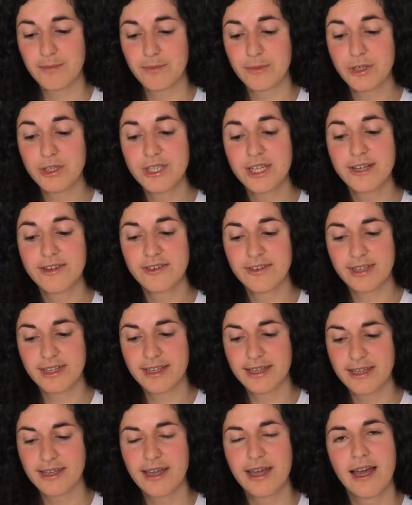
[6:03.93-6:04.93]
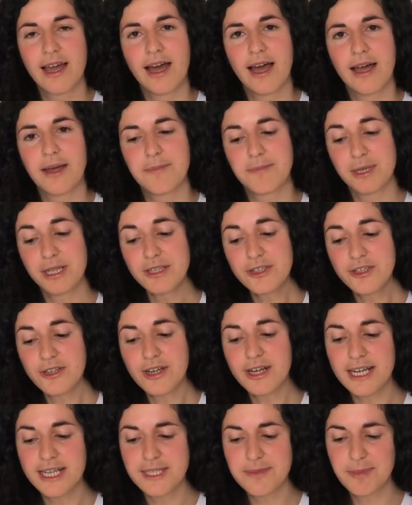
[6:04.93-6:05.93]
More generally, build
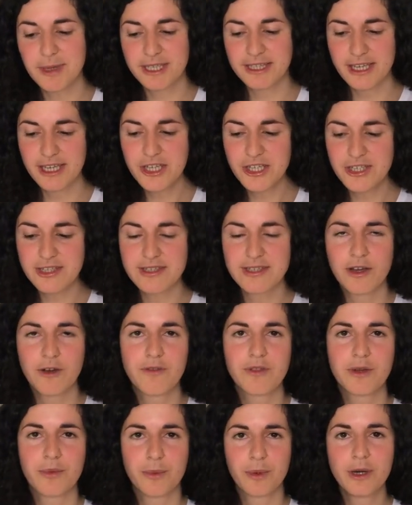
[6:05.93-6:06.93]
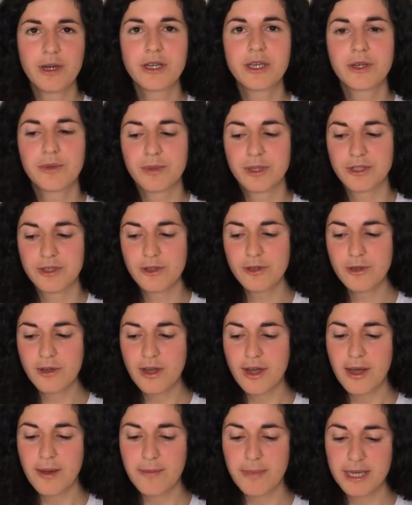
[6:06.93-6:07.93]
your expectations of the work you will do
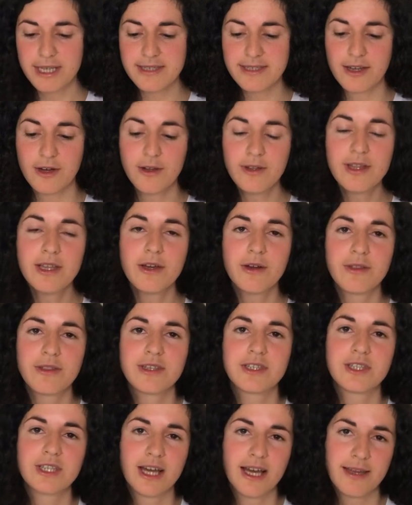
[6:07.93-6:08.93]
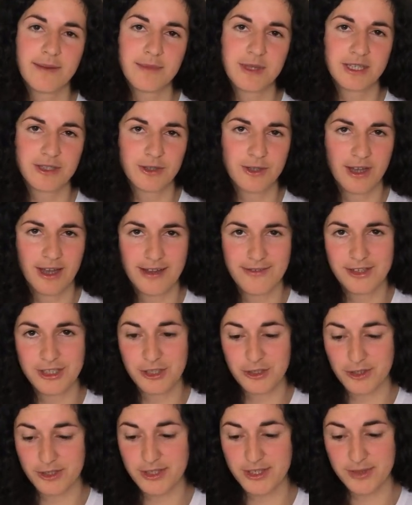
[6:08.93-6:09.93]
based only on the time that you have
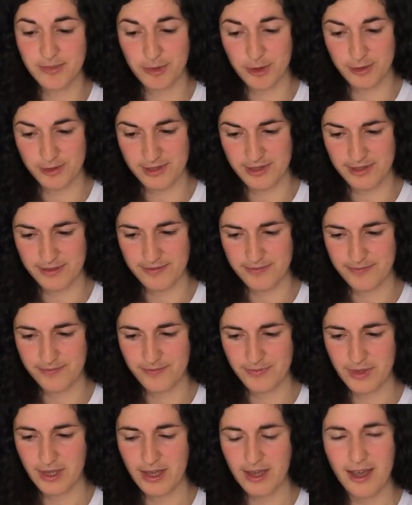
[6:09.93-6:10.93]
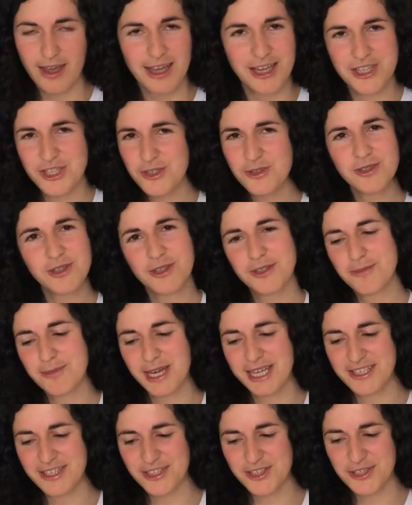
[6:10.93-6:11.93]
at your disposal. It should not
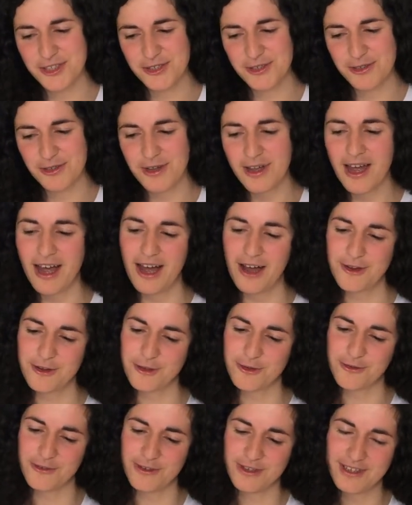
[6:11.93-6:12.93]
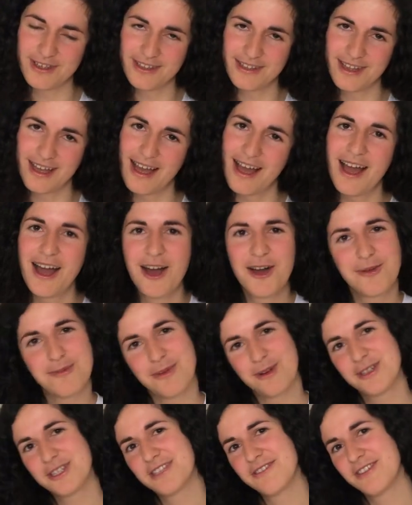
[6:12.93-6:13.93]
matter to you how you feel, how
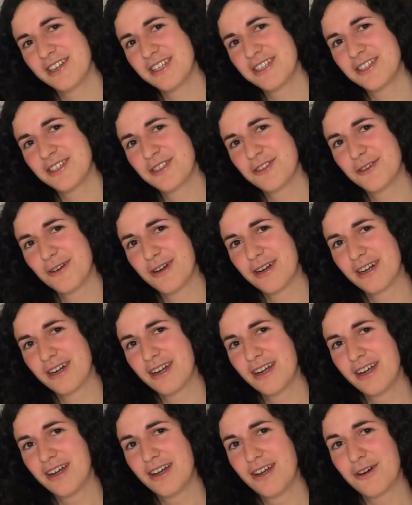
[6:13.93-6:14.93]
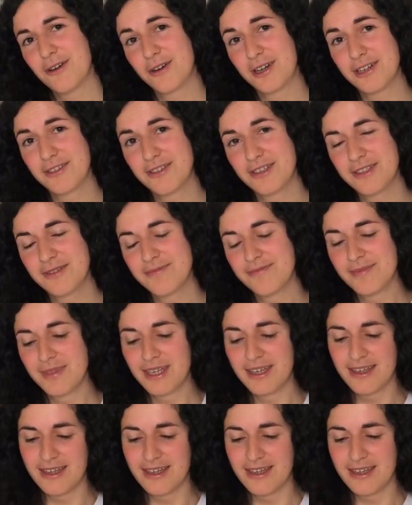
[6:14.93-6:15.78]
motivated you are, or even